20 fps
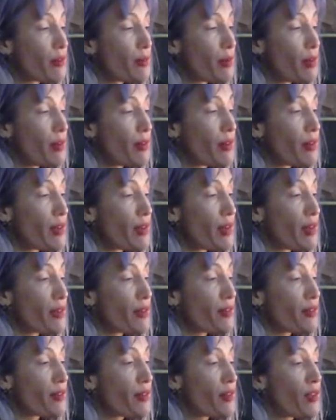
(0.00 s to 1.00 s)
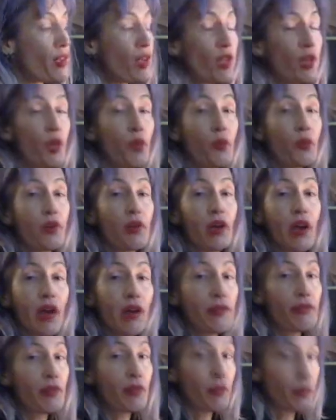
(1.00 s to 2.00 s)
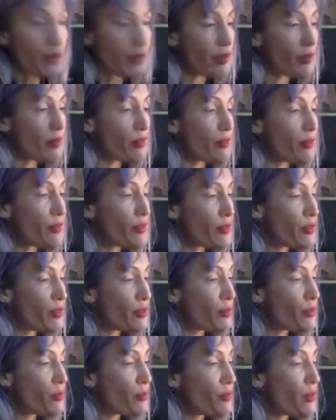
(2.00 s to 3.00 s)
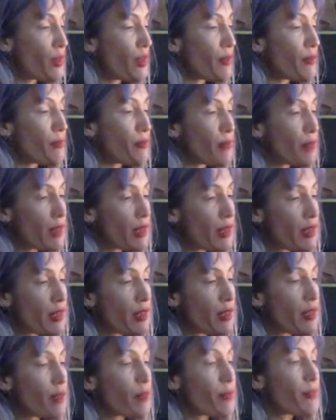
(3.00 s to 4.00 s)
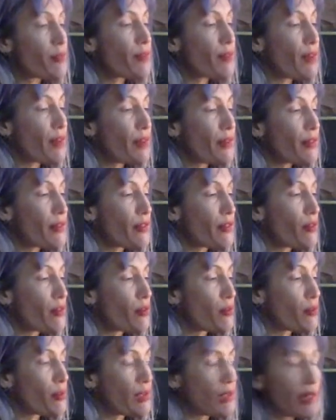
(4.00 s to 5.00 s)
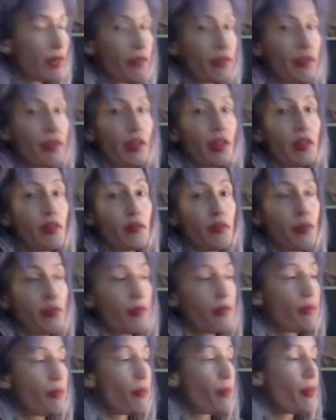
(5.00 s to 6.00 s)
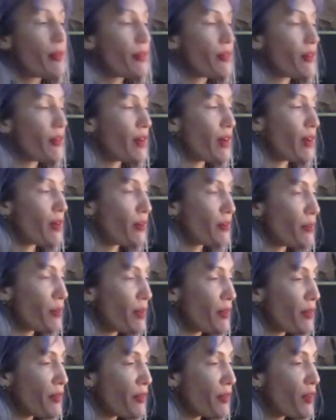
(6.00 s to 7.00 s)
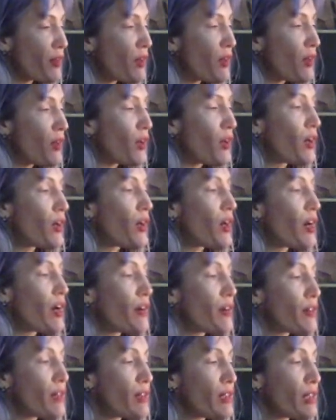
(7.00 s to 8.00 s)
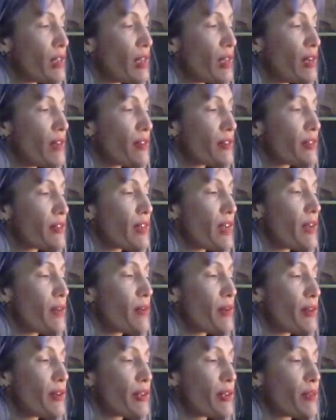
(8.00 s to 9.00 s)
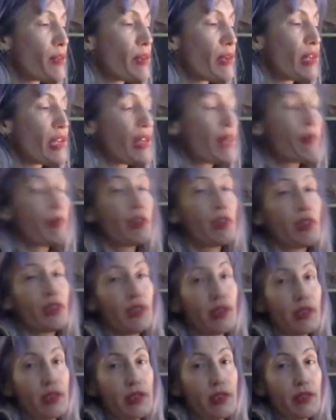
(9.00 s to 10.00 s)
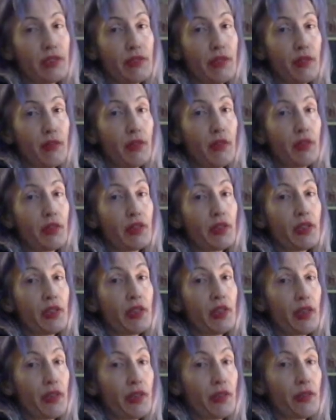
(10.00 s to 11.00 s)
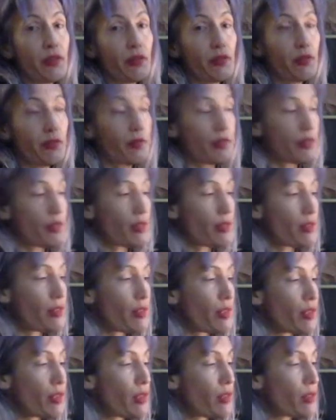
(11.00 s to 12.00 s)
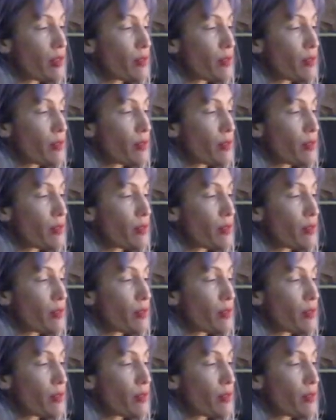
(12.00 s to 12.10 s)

paradise, where everyone could do and be and profess their own beliefs and impose them upon their housemates, I realized I better get my name on a lease if I wanted any sort of security.